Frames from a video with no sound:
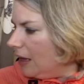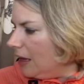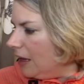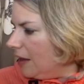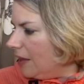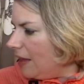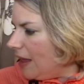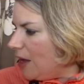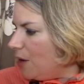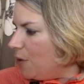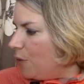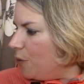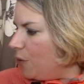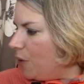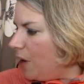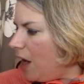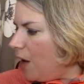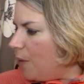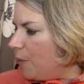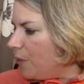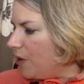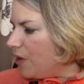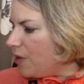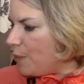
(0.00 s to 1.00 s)
They all
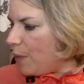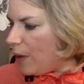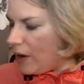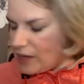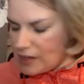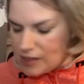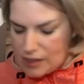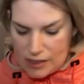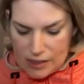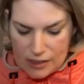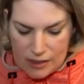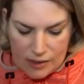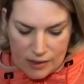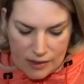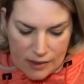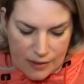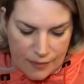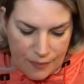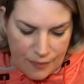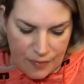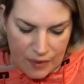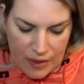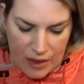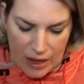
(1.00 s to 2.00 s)
come with buttons.
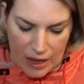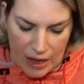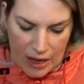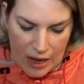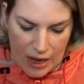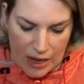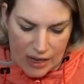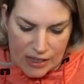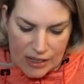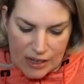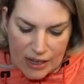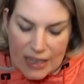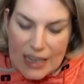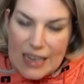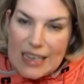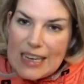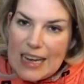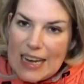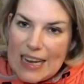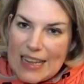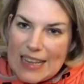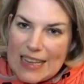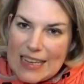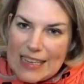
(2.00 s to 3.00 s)
So I'm going to
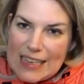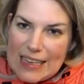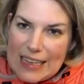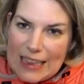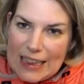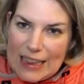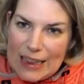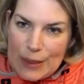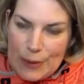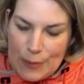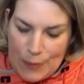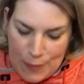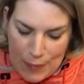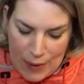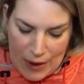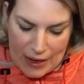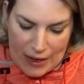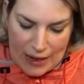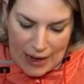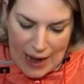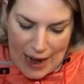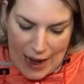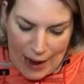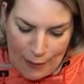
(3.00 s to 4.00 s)
take this little button
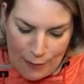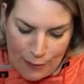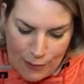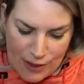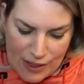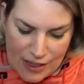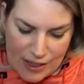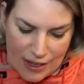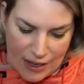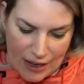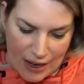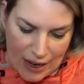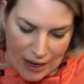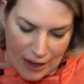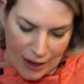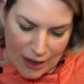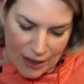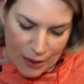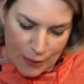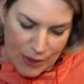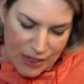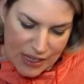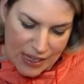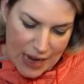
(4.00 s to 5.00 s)
out, and I'm going
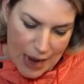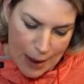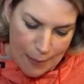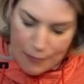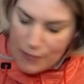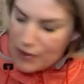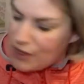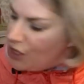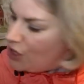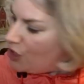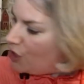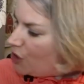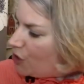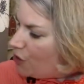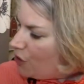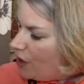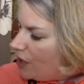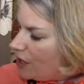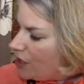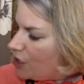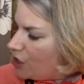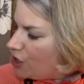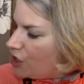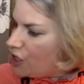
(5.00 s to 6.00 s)
to attempt to try
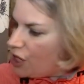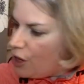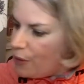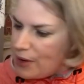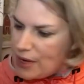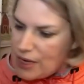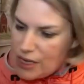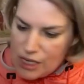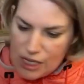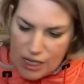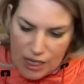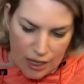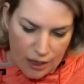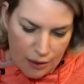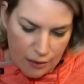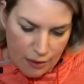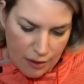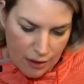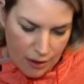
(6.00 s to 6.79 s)
and show it to you.